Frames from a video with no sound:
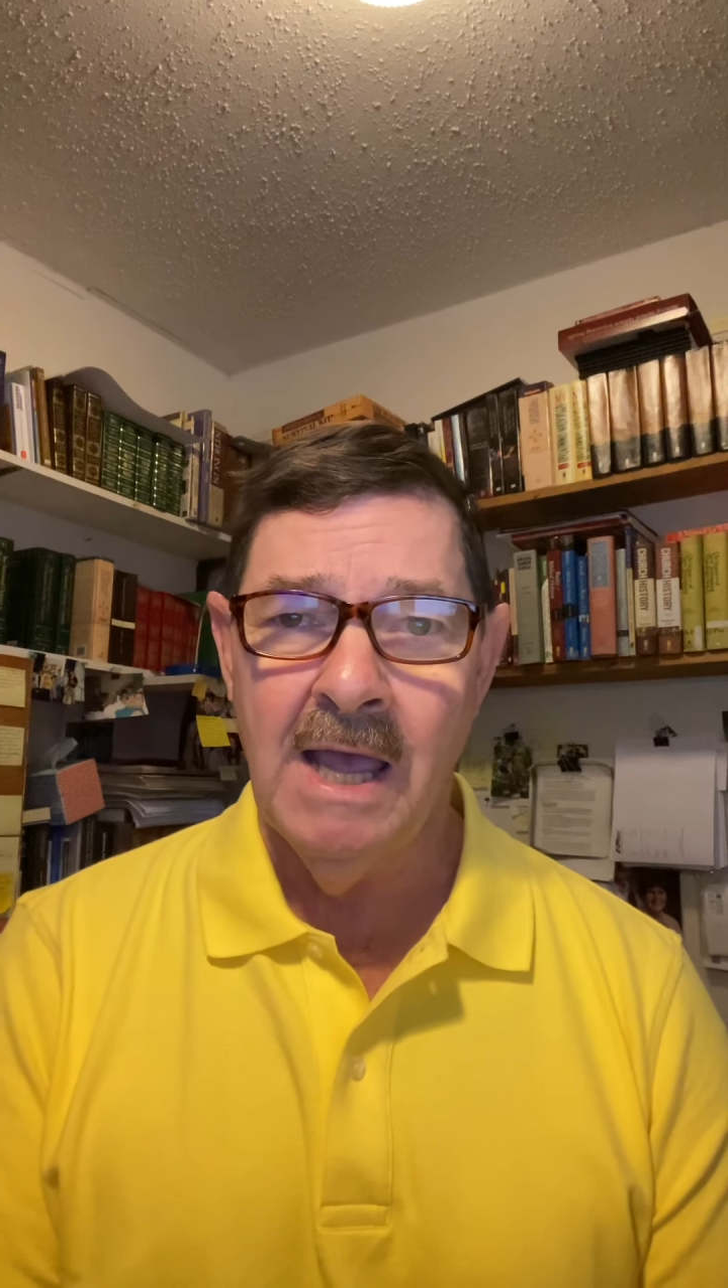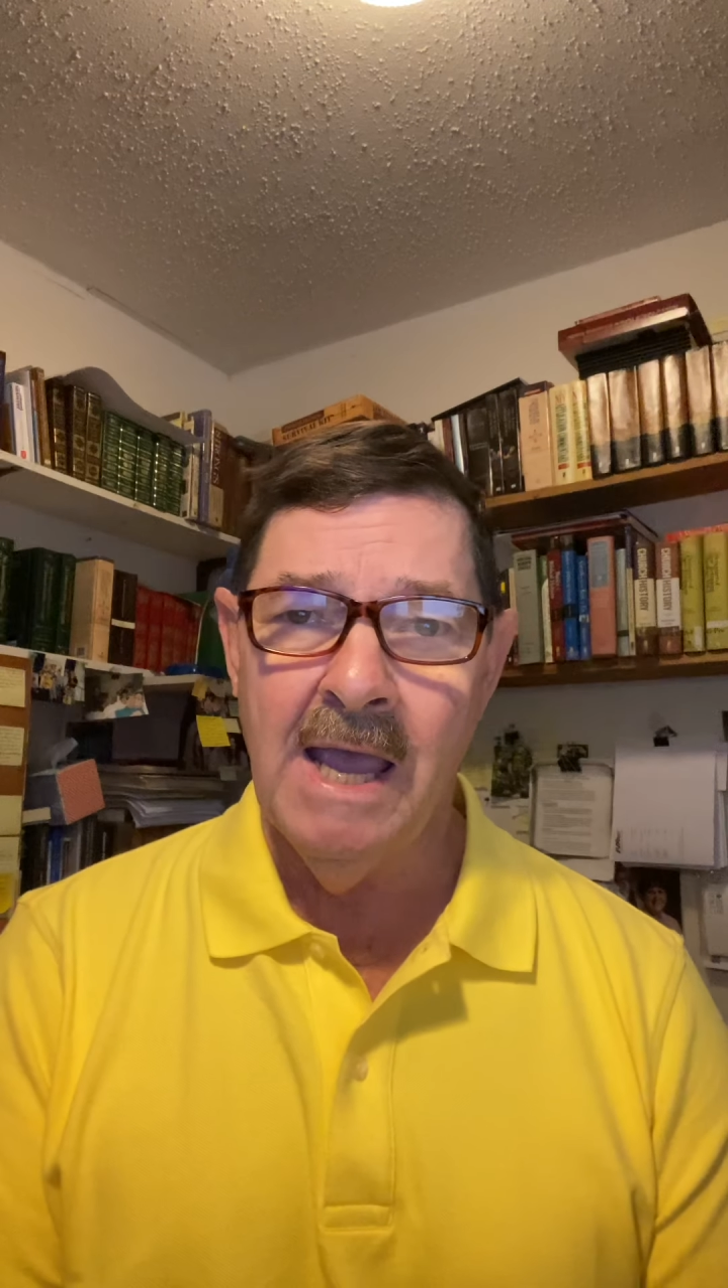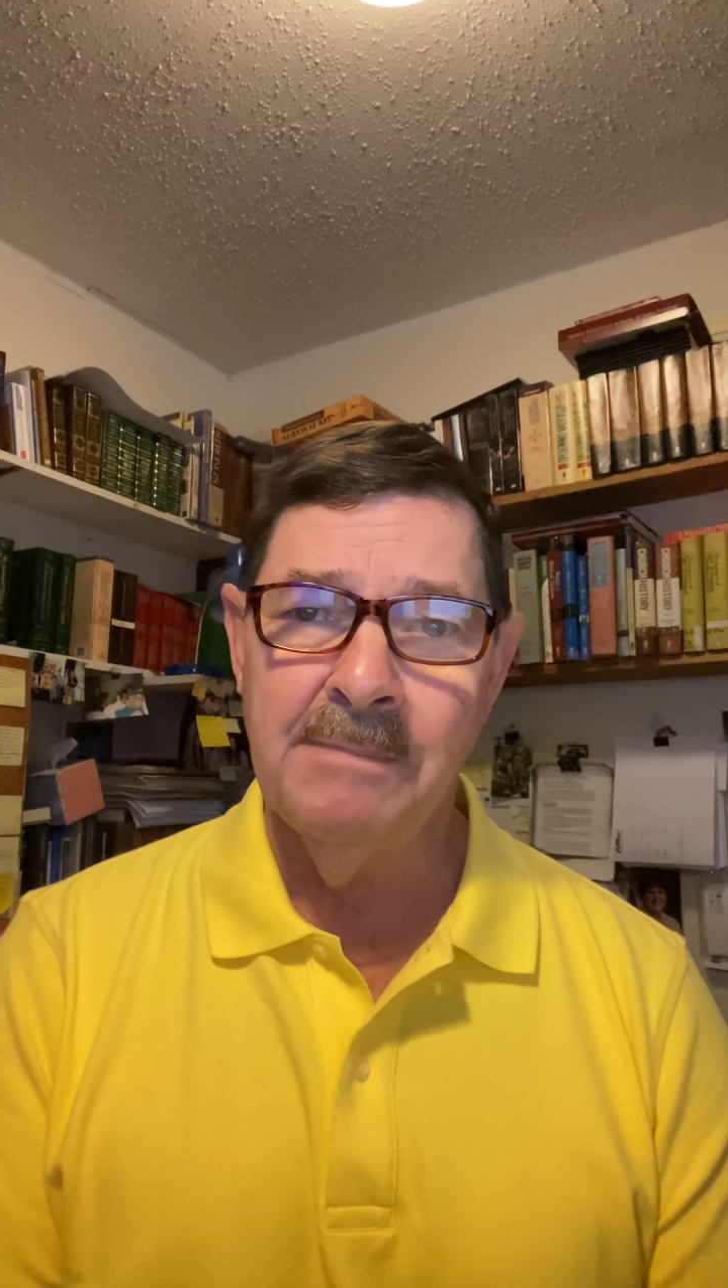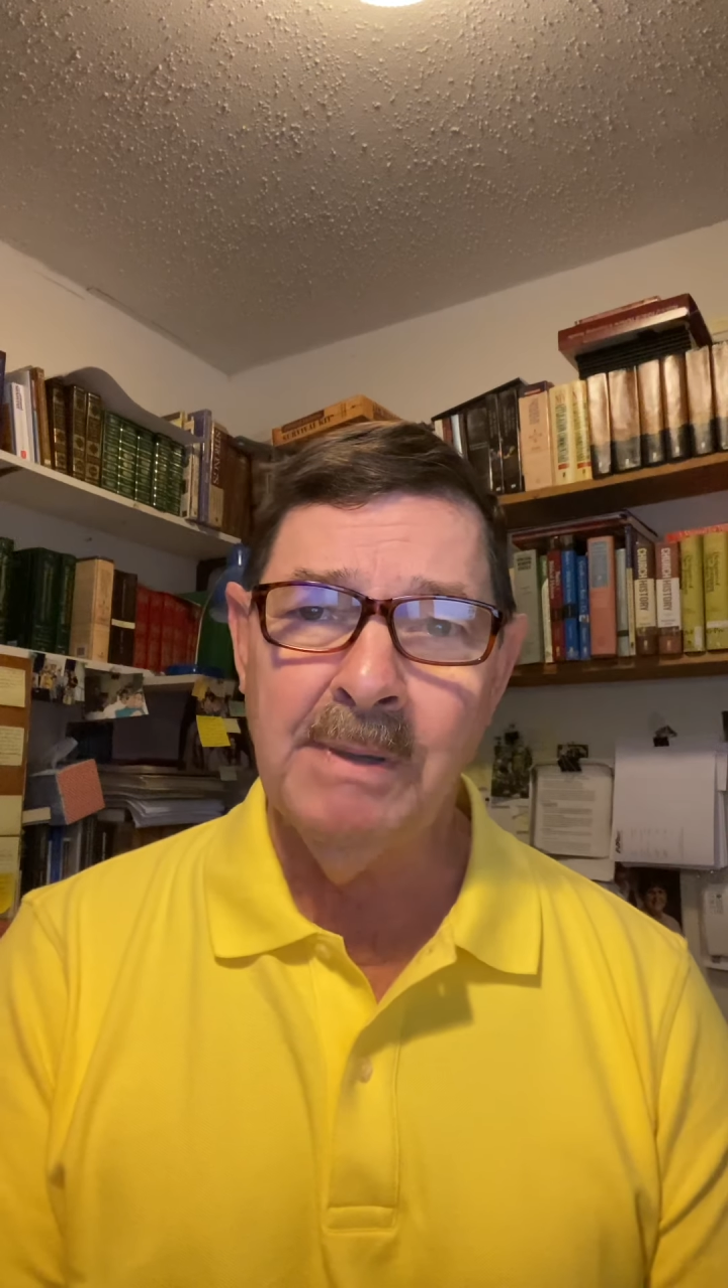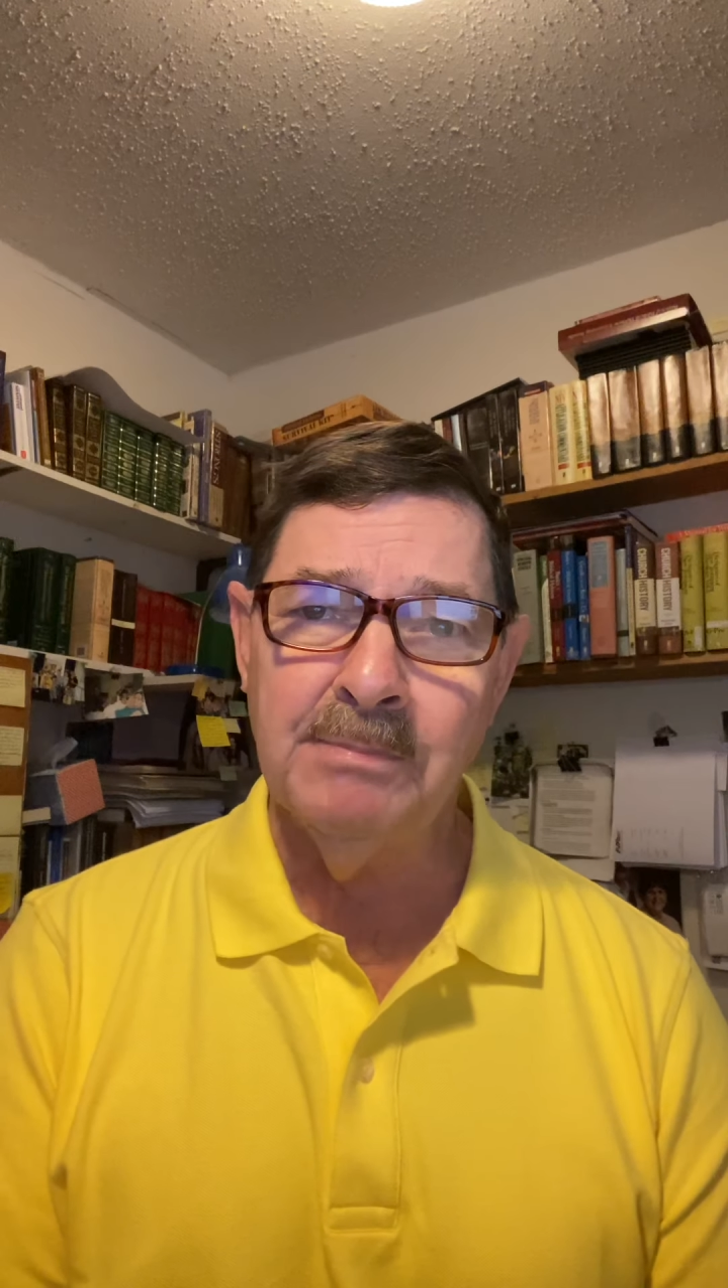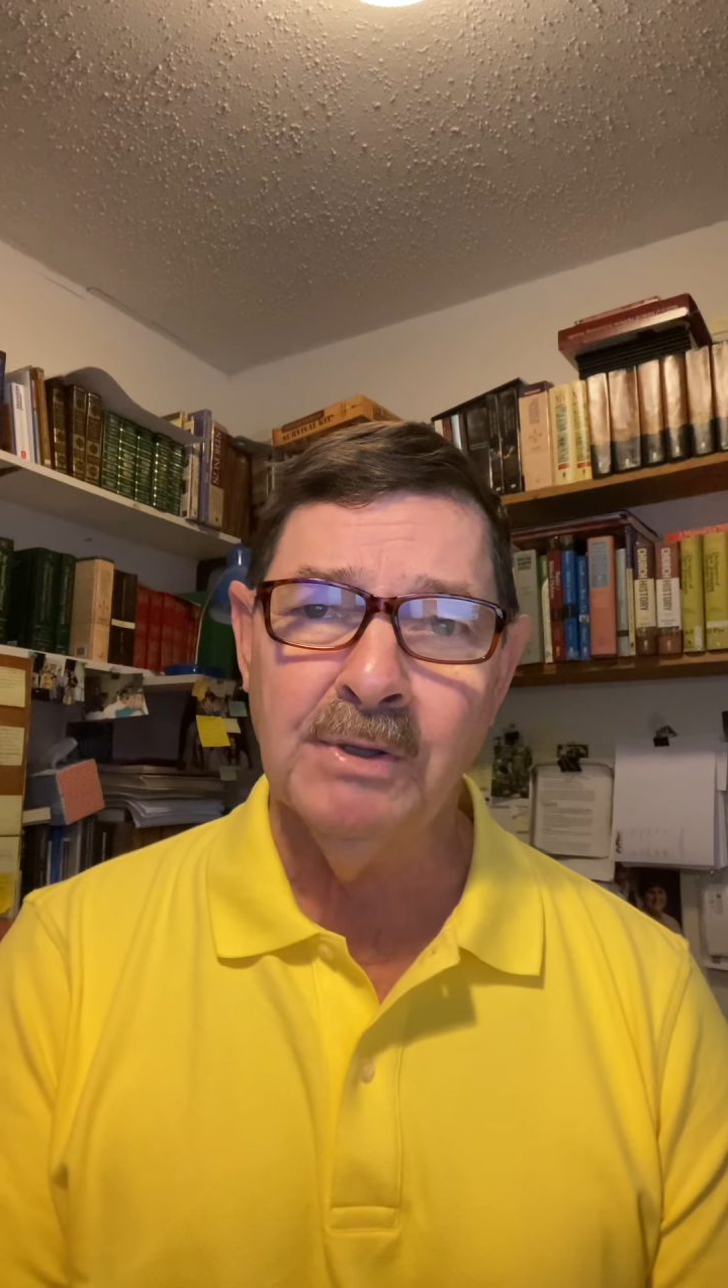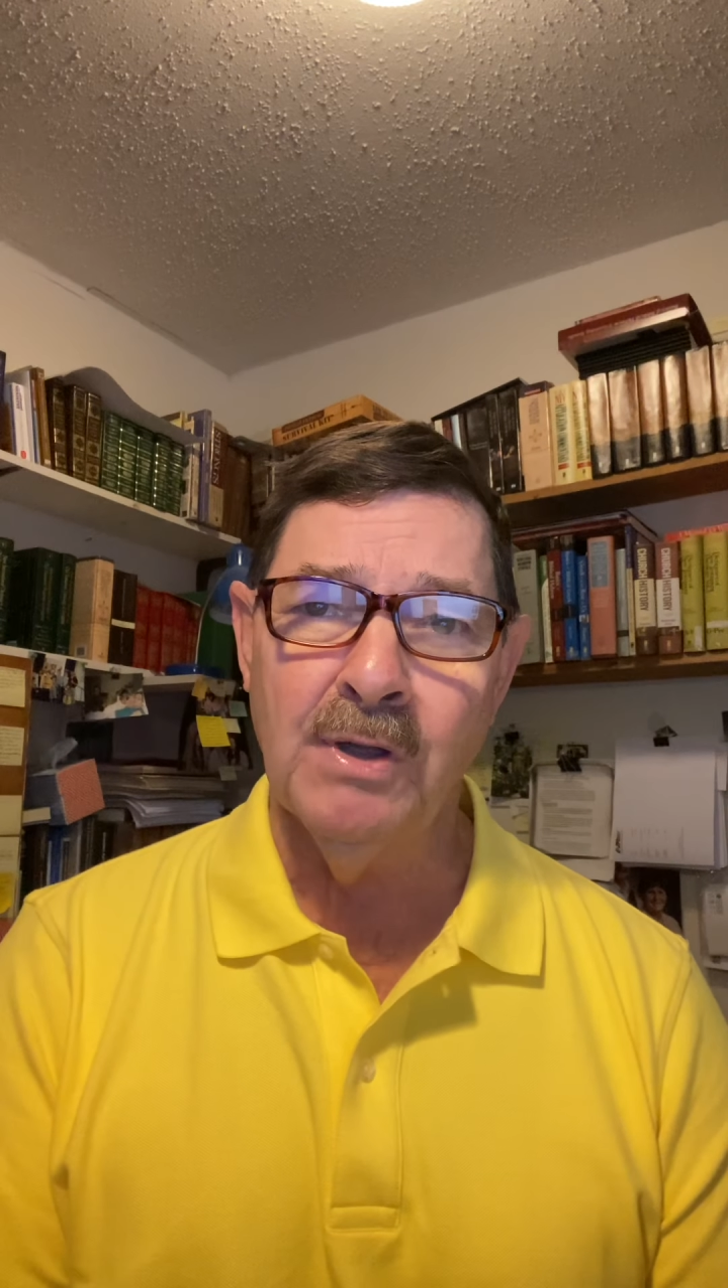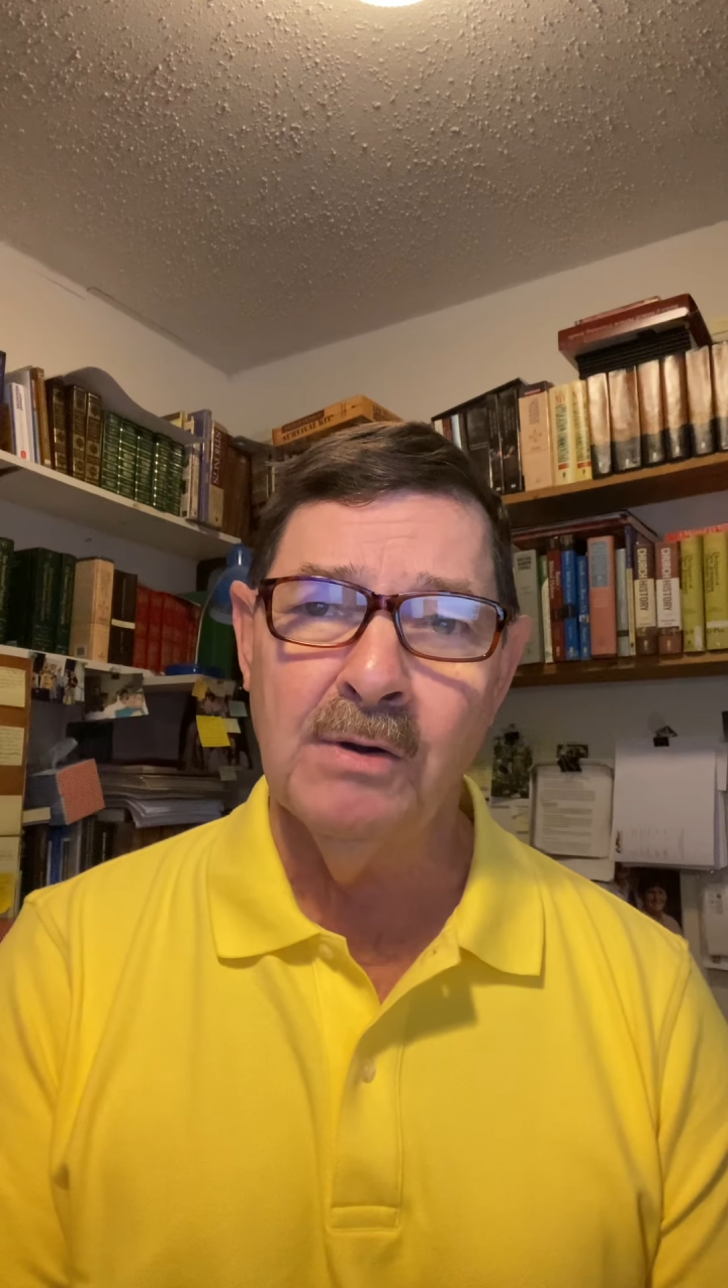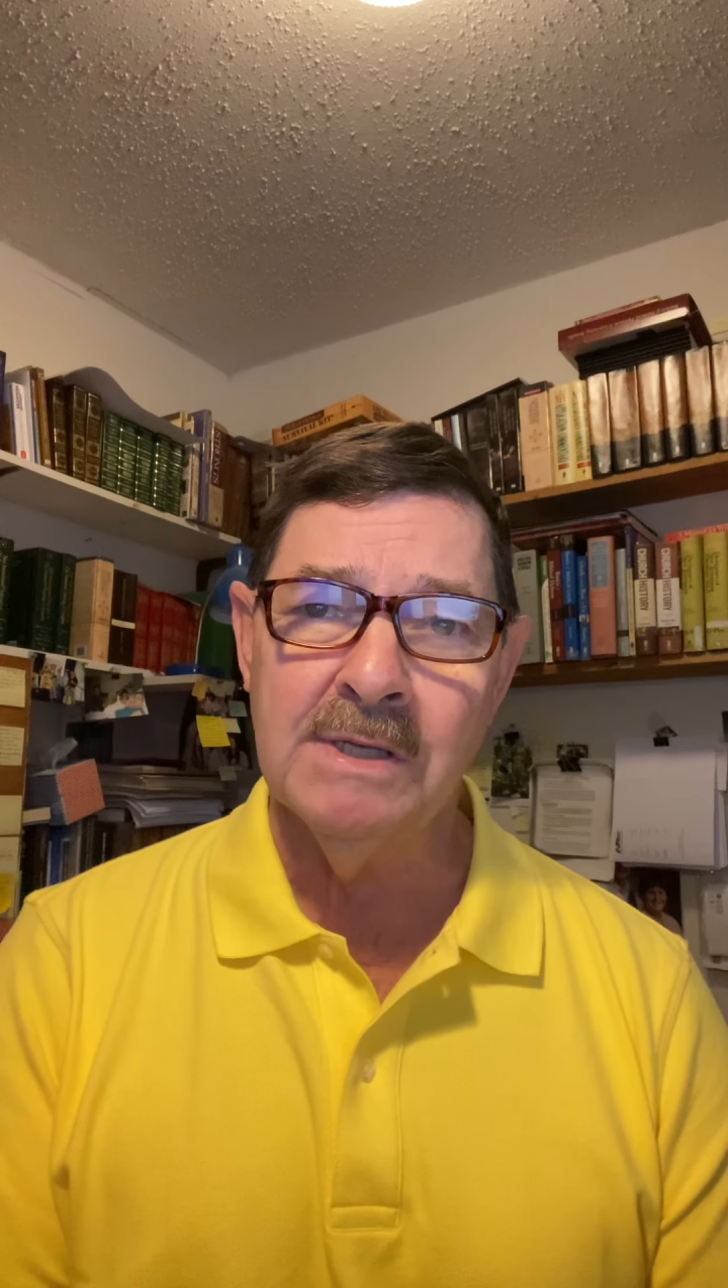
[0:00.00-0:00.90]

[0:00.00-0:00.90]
a people known